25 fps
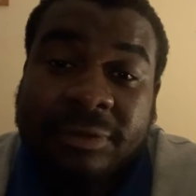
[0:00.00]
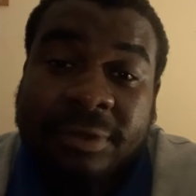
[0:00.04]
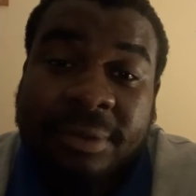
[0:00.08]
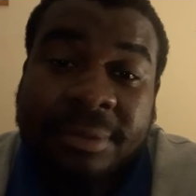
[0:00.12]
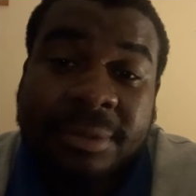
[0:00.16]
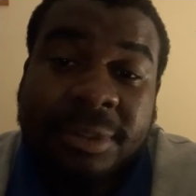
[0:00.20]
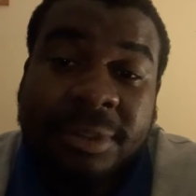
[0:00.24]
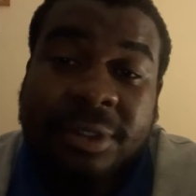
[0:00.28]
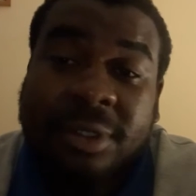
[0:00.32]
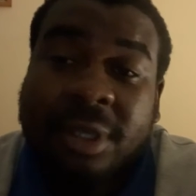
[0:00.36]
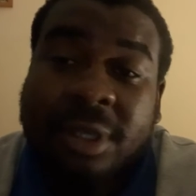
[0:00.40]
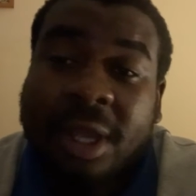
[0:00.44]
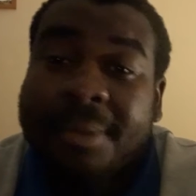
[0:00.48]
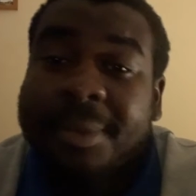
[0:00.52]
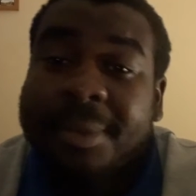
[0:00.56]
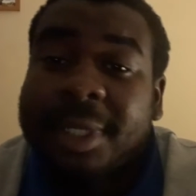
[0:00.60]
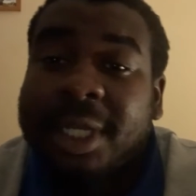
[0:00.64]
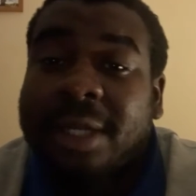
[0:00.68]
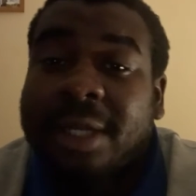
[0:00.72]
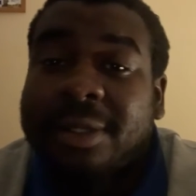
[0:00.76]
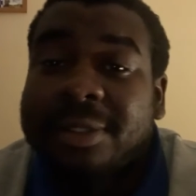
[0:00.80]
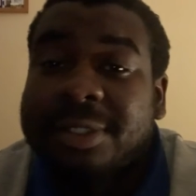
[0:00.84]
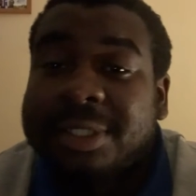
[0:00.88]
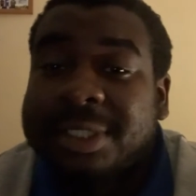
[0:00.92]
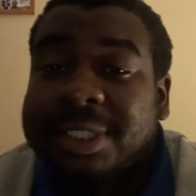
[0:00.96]
I'm not coming
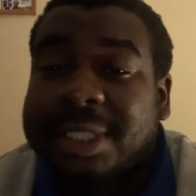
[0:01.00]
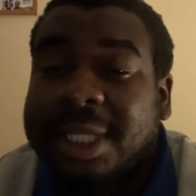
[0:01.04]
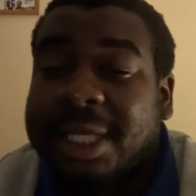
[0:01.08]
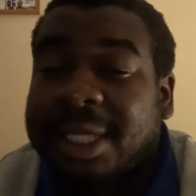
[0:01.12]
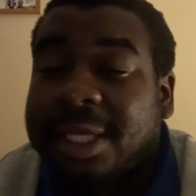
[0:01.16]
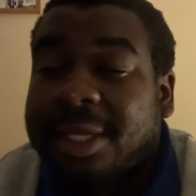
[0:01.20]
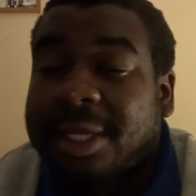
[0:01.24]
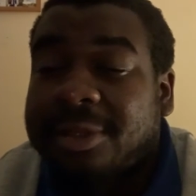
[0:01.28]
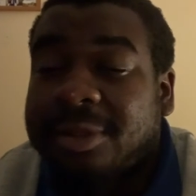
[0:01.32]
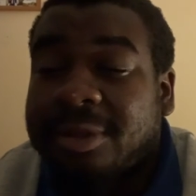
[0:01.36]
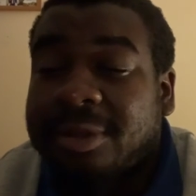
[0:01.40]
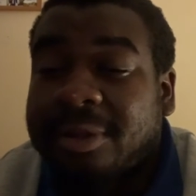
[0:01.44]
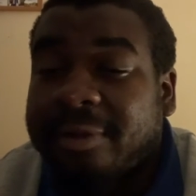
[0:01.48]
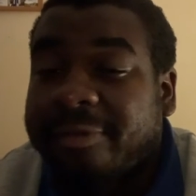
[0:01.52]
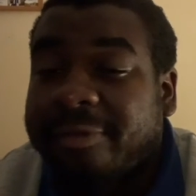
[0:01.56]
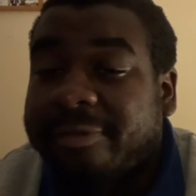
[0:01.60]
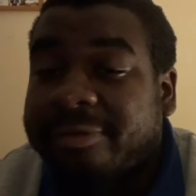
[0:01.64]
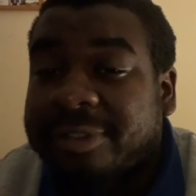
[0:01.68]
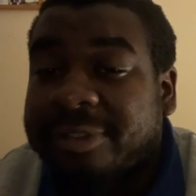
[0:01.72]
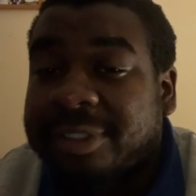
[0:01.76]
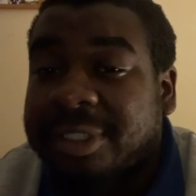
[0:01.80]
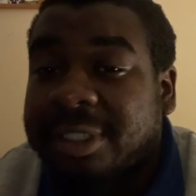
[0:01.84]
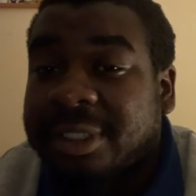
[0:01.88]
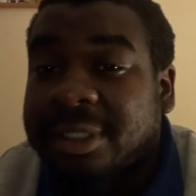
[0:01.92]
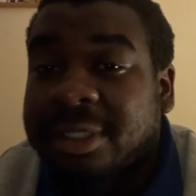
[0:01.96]
out and saying I know every
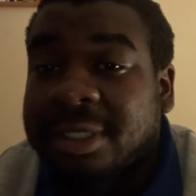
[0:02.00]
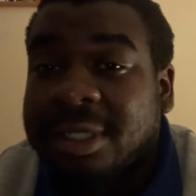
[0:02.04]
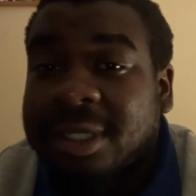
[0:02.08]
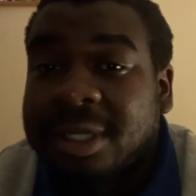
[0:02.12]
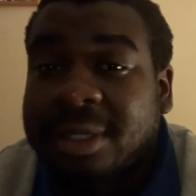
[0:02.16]
shit,